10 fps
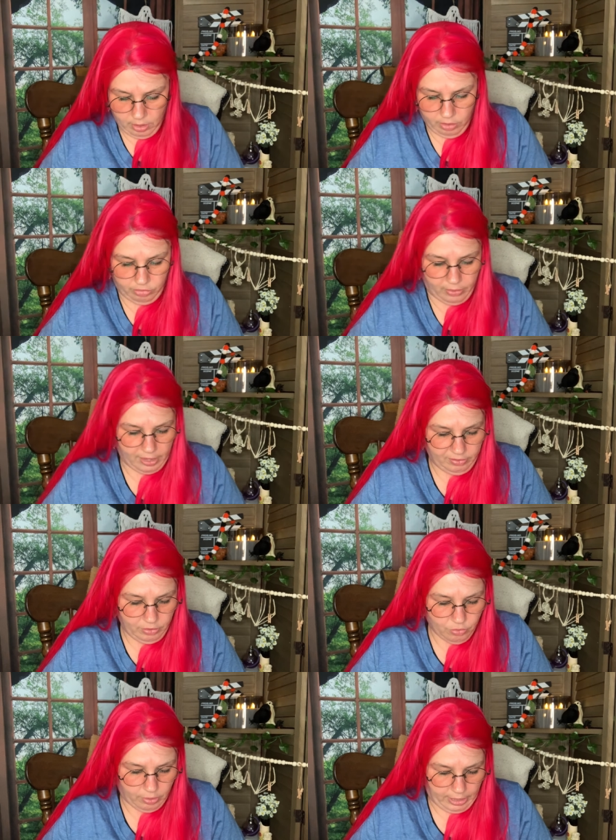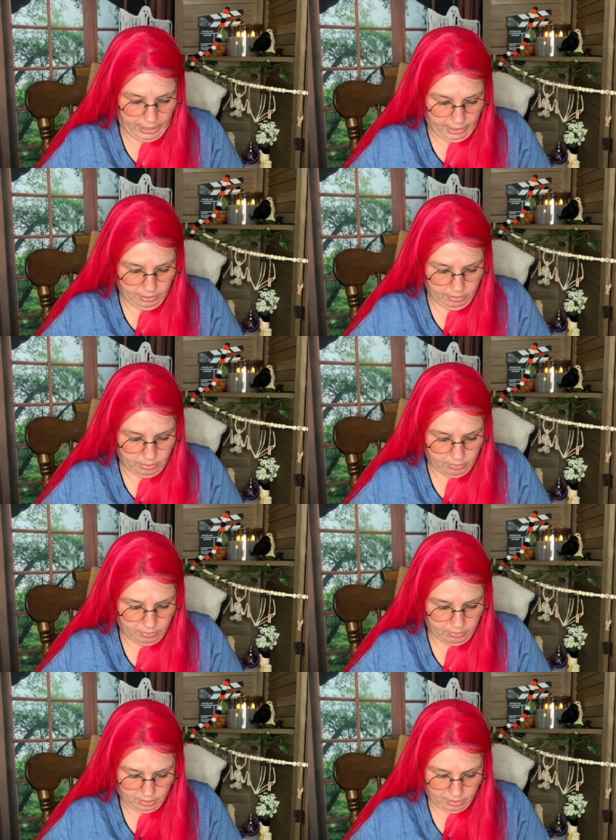So that's annoying,
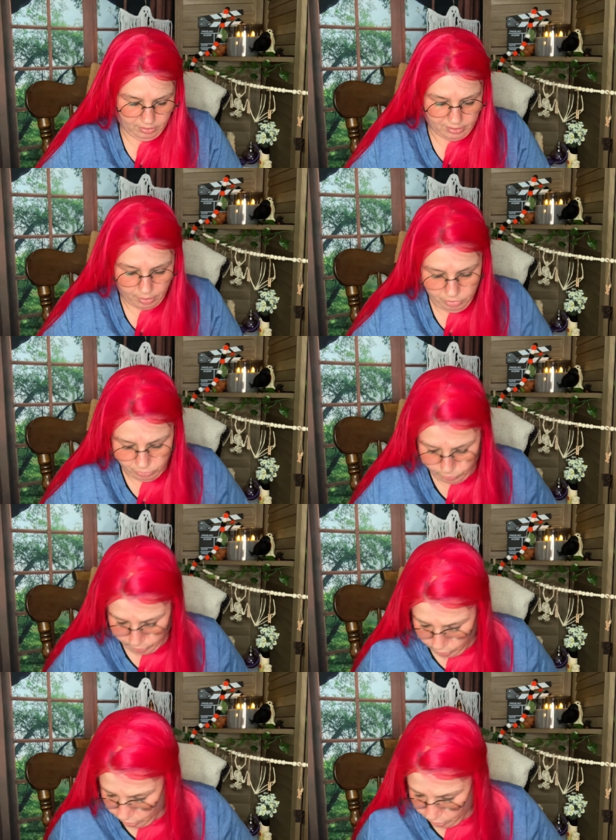because I was really